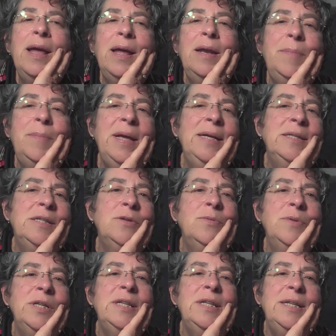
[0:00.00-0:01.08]
And it makes a
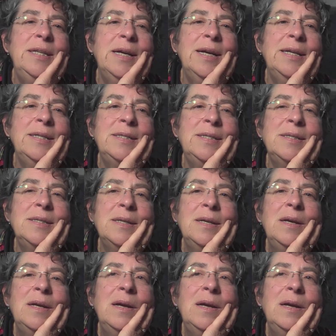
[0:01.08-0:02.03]
really nice